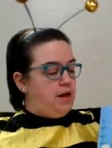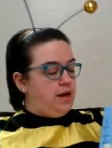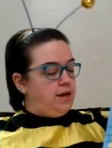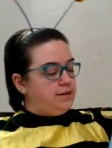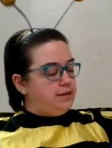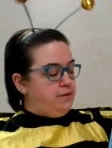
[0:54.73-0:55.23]

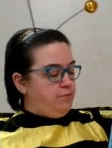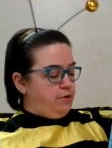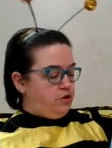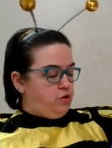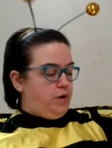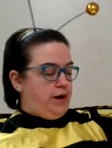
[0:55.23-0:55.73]
It's a simple
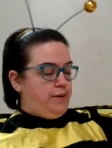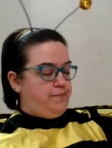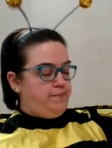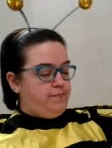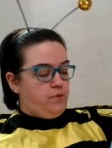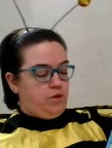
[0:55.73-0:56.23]
story.
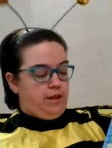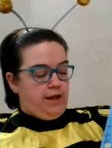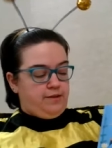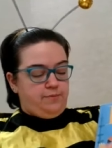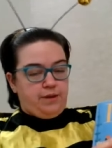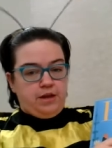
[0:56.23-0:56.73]
It
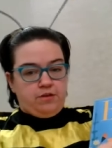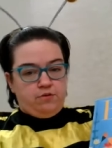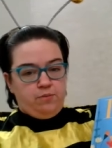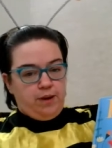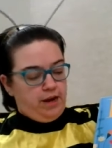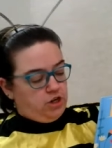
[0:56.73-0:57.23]
has peek through
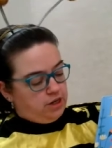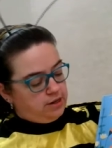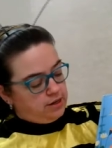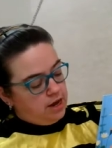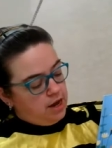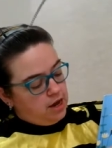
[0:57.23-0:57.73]

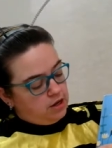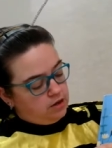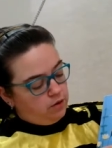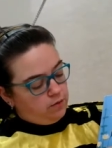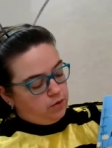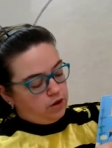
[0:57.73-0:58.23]
pages. So
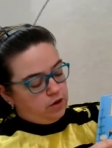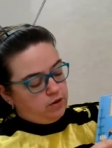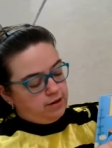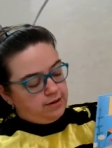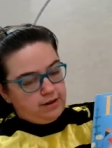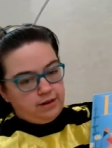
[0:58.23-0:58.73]
if you look, you
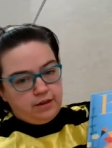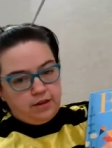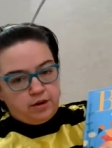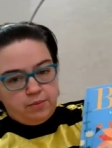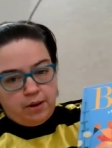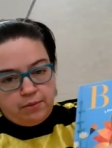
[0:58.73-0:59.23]
can see the
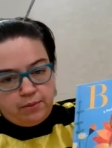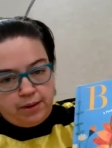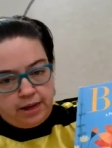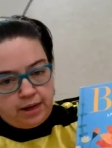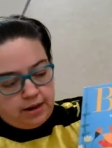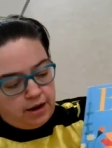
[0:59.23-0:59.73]
little
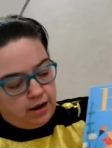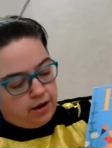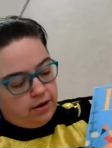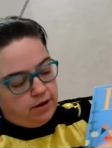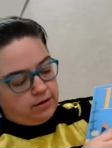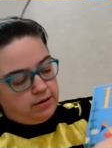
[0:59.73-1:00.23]
bumblebee in there,
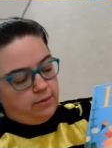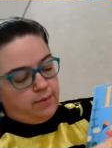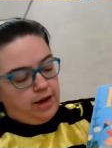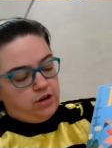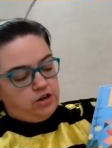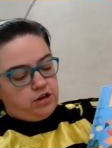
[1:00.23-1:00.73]
and the
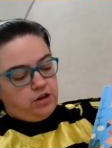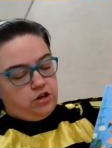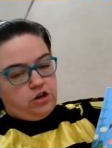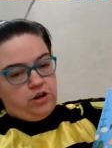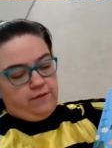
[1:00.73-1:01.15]
page is going to turn.